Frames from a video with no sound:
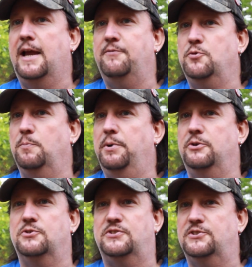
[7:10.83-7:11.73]
have your
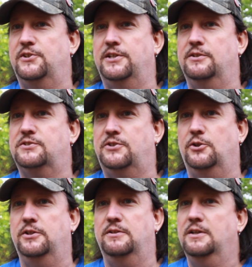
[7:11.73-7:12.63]
butter sizzling in a
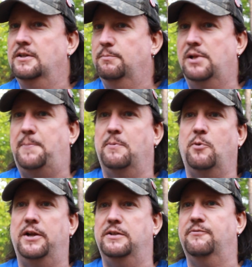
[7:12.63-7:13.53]
skillet, plop them
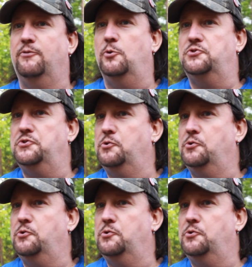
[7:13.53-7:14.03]
right in frozen.